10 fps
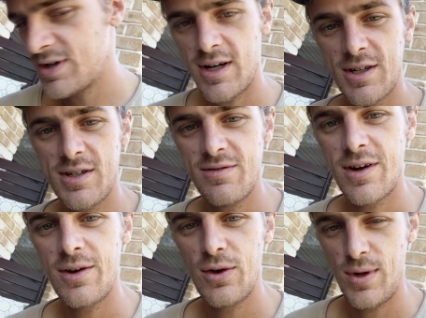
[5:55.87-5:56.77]
production
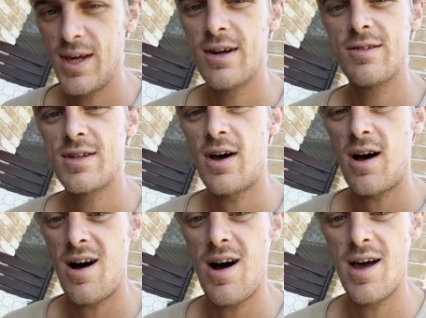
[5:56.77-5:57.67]
value here is
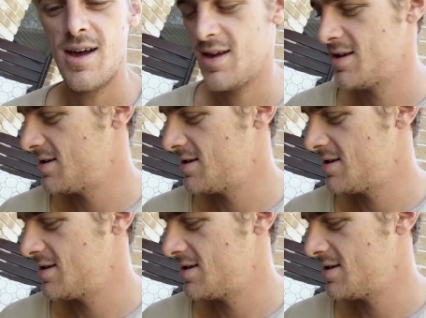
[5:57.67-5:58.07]
high.